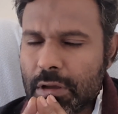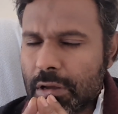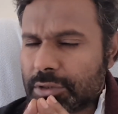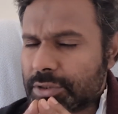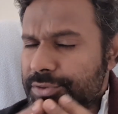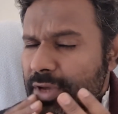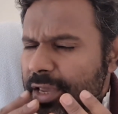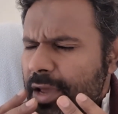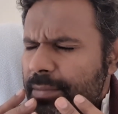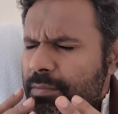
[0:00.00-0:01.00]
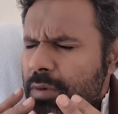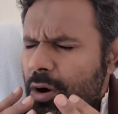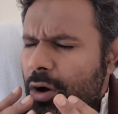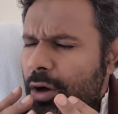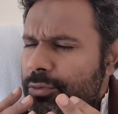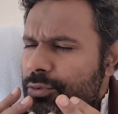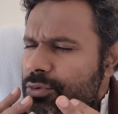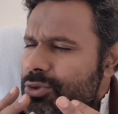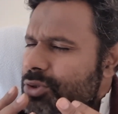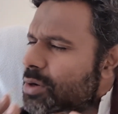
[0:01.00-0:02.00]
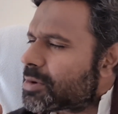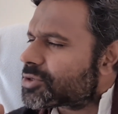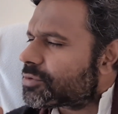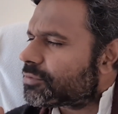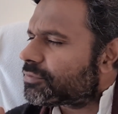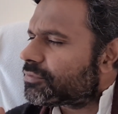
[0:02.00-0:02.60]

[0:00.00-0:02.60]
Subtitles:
Since I have gone through so much of